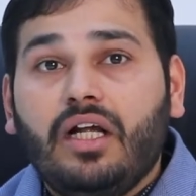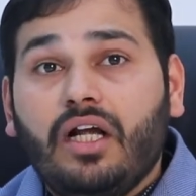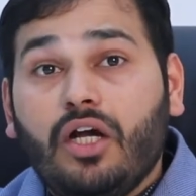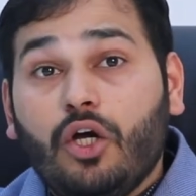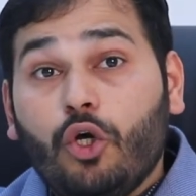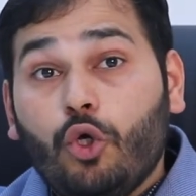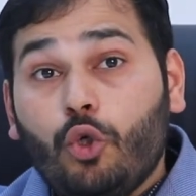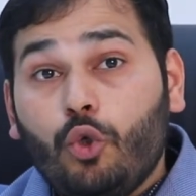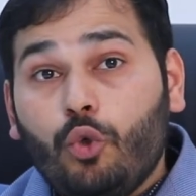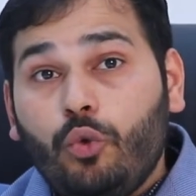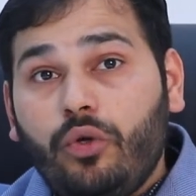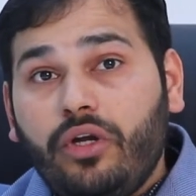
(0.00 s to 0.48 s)

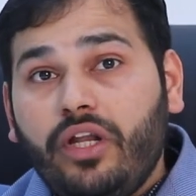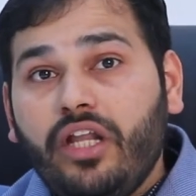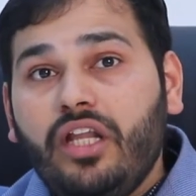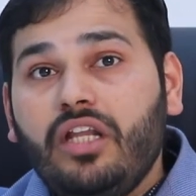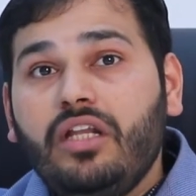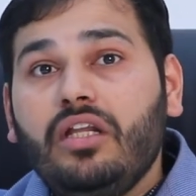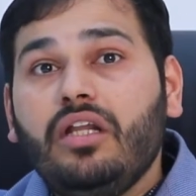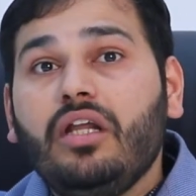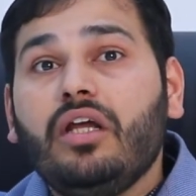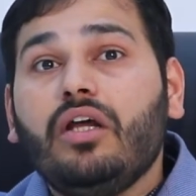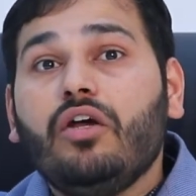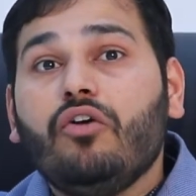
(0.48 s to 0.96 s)

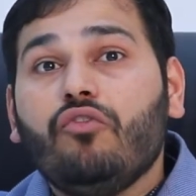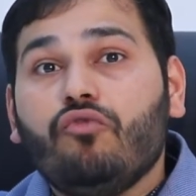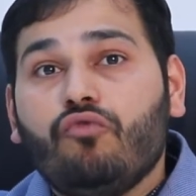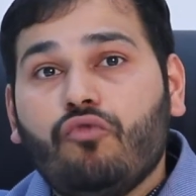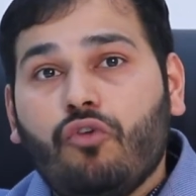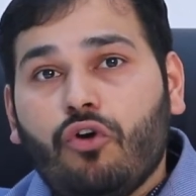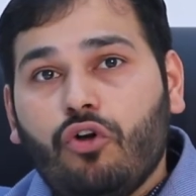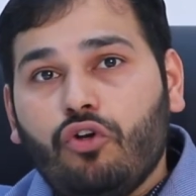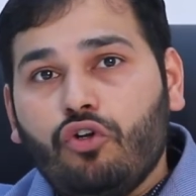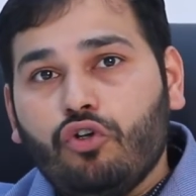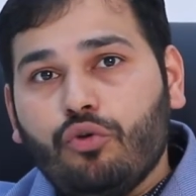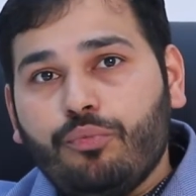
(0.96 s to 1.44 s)
Routine
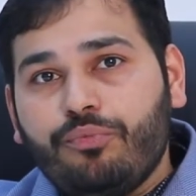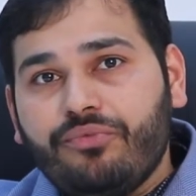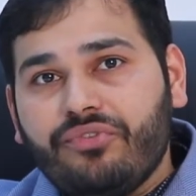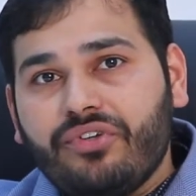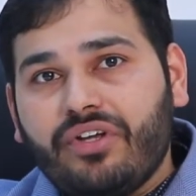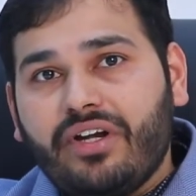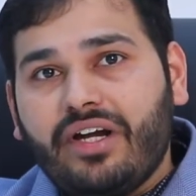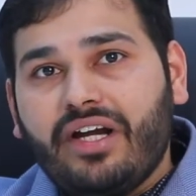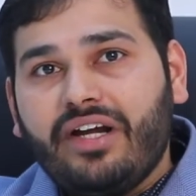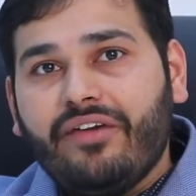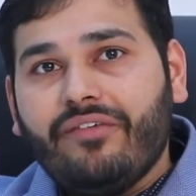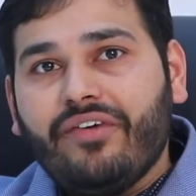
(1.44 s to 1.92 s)
follow-ups
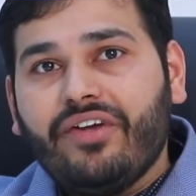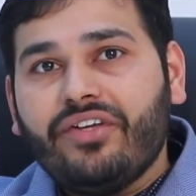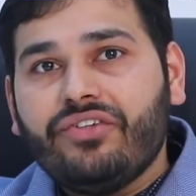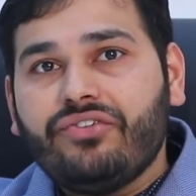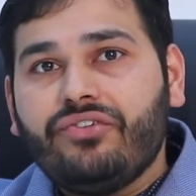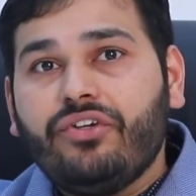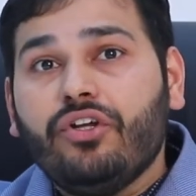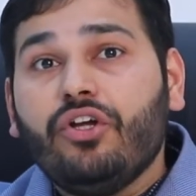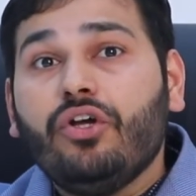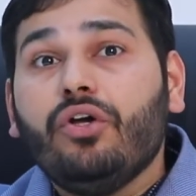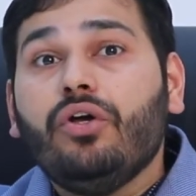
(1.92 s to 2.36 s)
are advised,